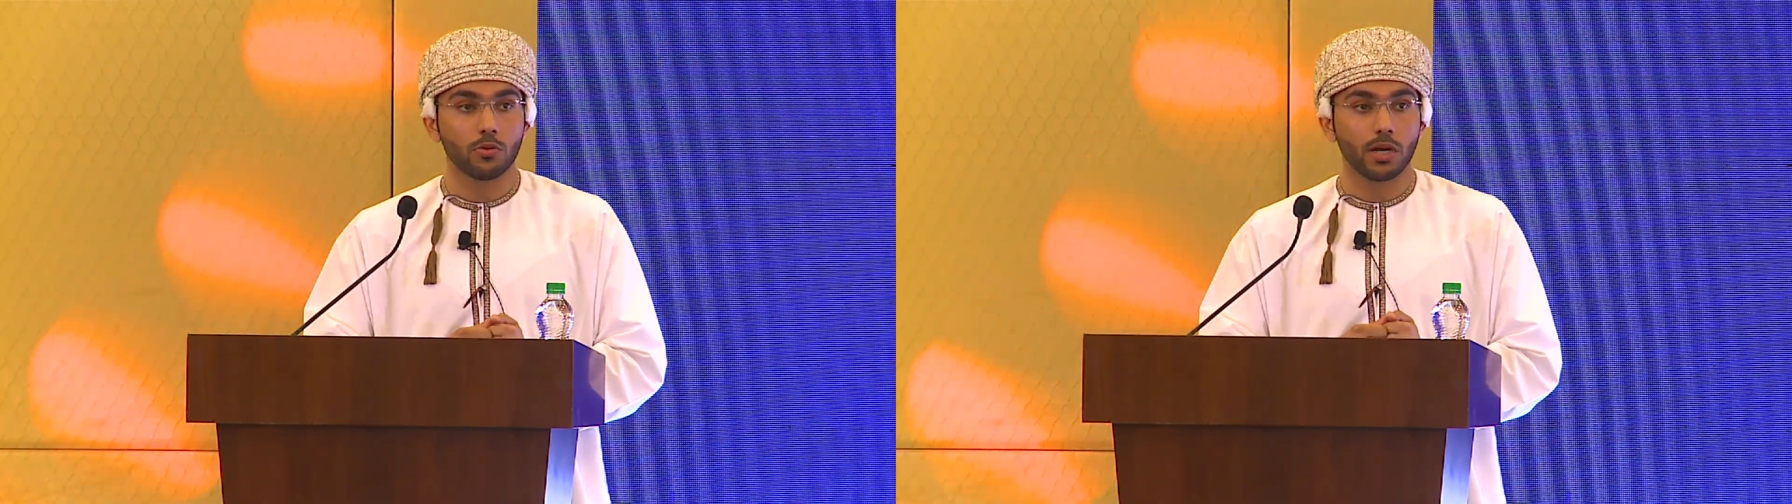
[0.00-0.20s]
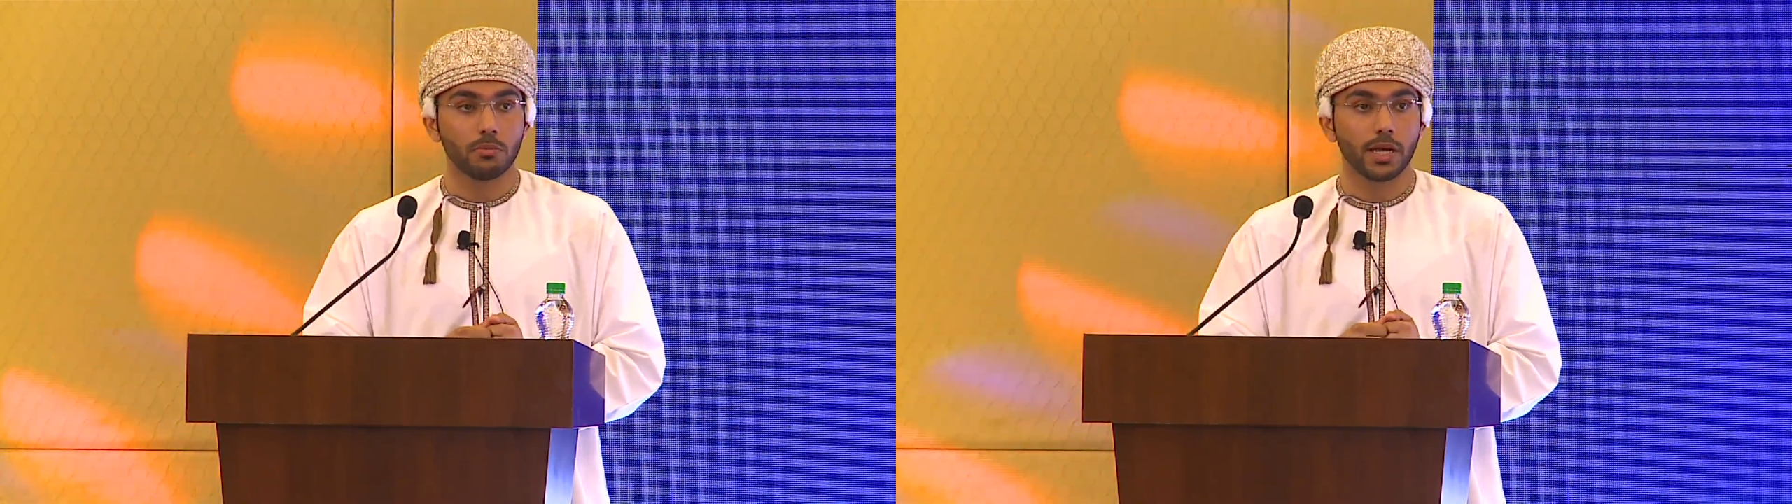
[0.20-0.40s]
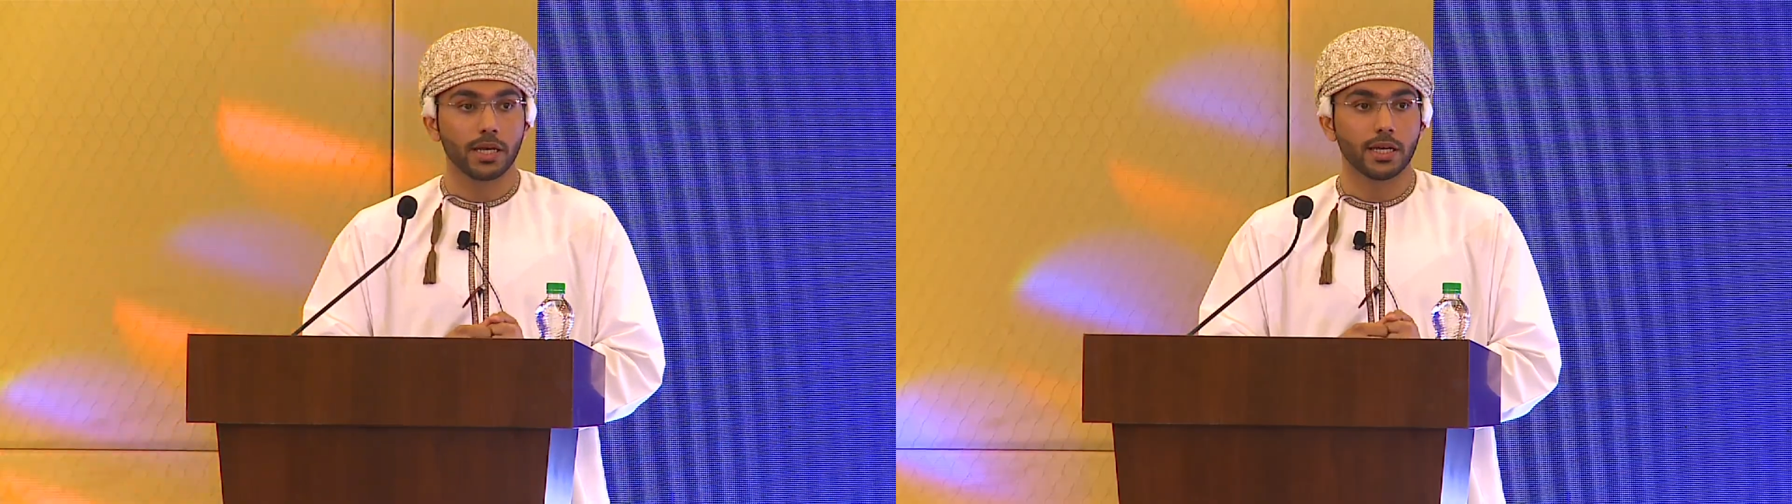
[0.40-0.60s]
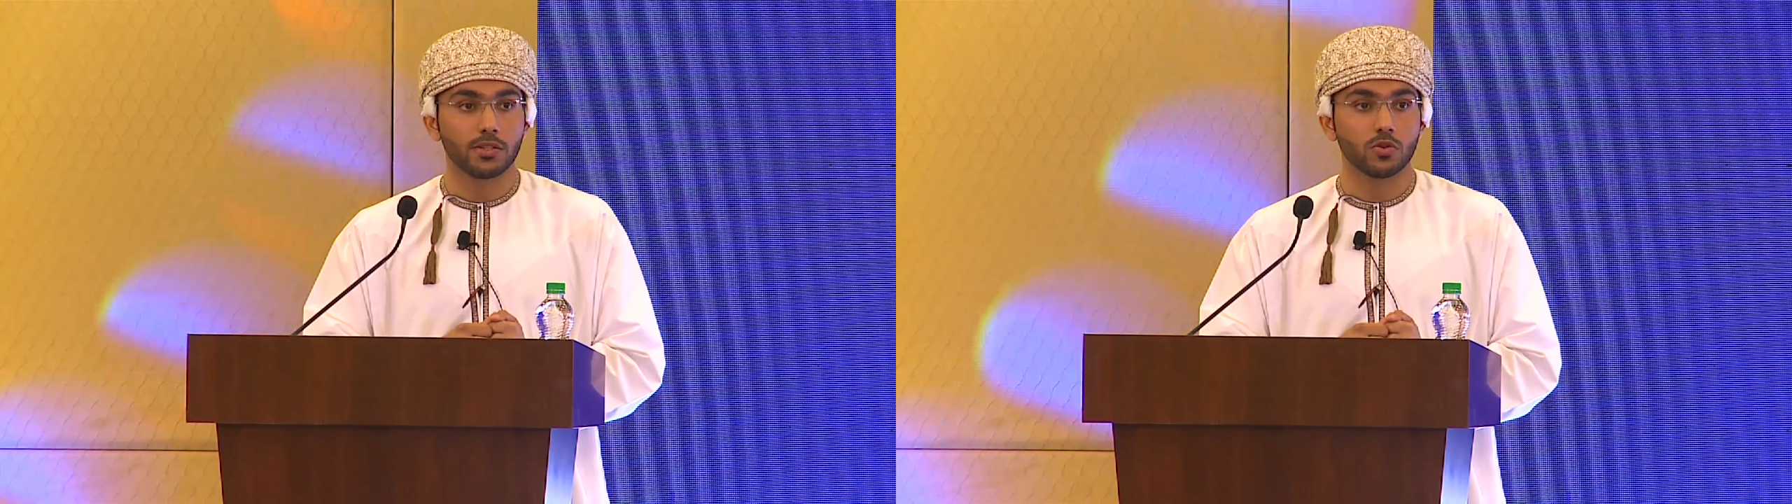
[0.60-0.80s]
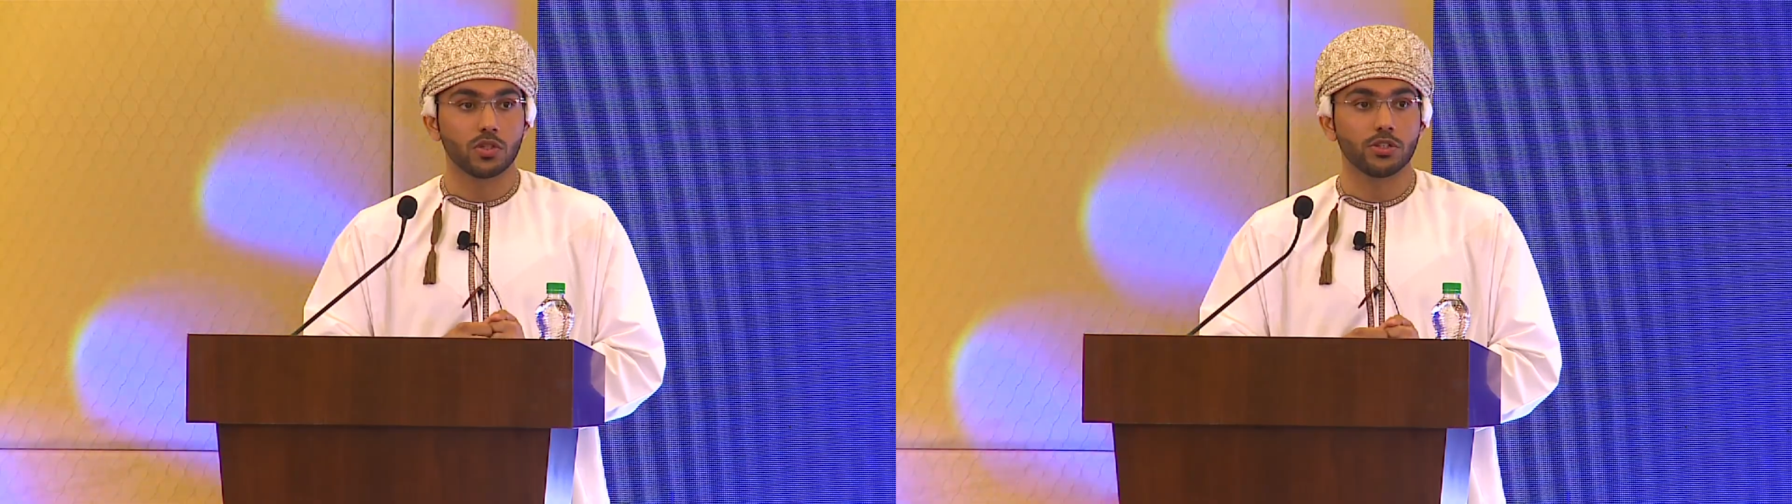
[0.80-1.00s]
Oman Banking
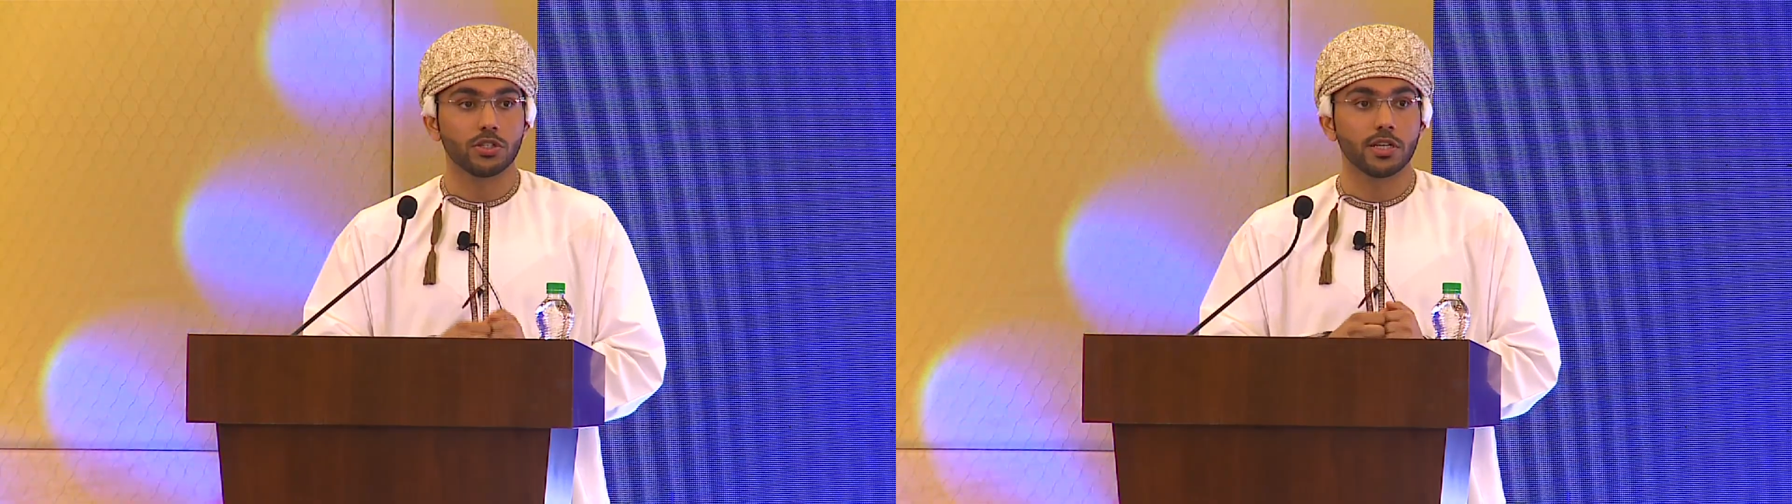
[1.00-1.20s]
Association